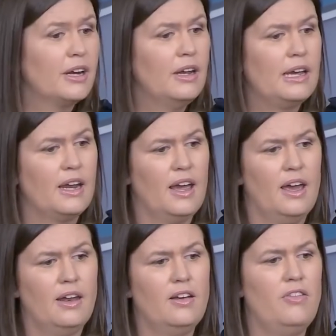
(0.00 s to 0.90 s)
not going to get
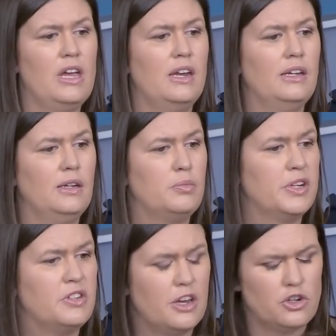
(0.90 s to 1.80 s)
ahead of any
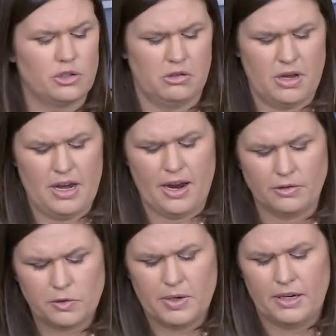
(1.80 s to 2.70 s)
potential
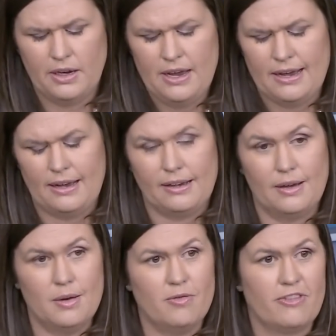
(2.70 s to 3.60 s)
announcement.
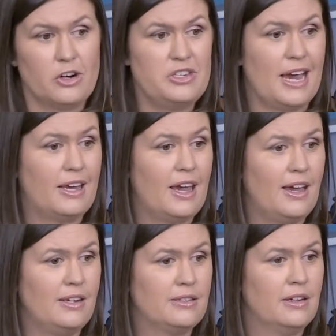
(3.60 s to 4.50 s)
For
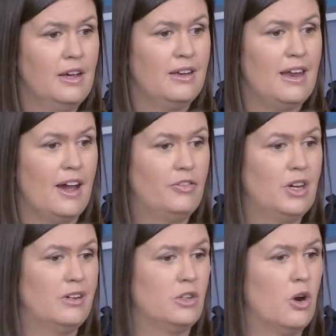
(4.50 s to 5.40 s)
decades,
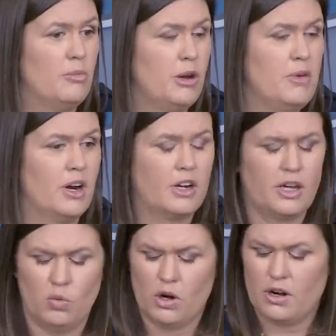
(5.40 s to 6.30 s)
NAFTA has harmed
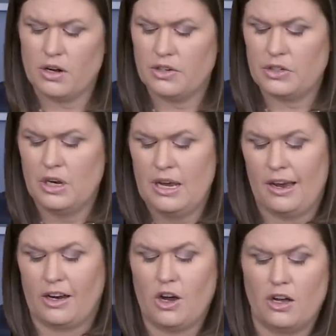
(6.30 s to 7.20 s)
American workers
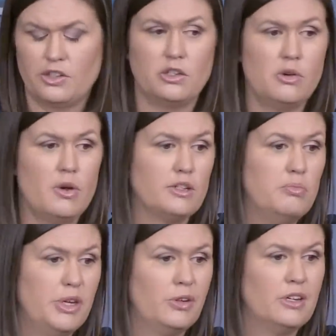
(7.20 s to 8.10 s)
and cost the U.S.
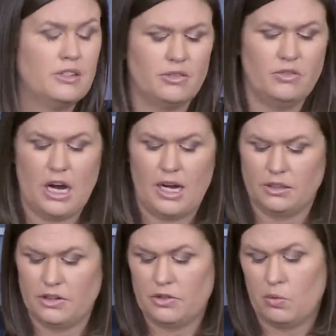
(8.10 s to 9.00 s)
billions of
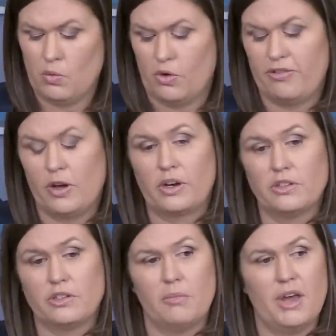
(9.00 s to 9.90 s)
dollars. We're
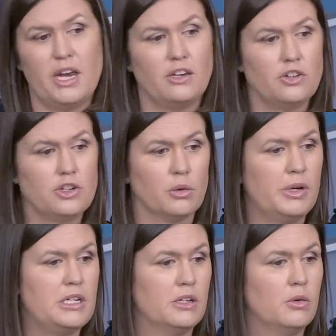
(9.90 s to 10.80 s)
focused on making sure
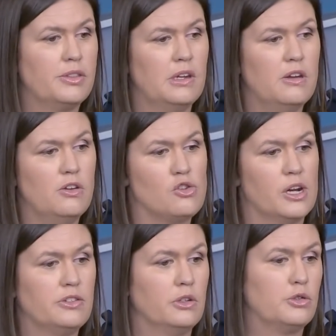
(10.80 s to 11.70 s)
we deal with the
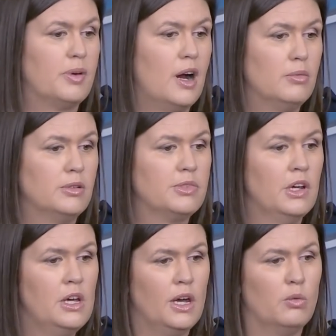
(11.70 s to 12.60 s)
address those problems,
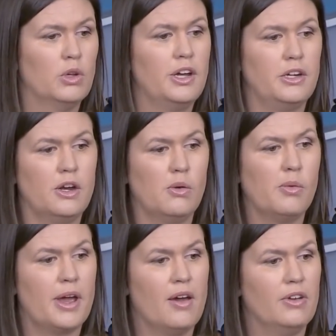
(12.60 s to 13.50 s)
and we'll let you know
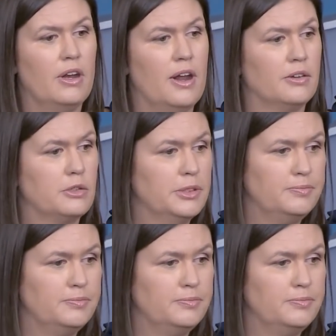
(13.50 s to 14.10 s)
when we have an announcement.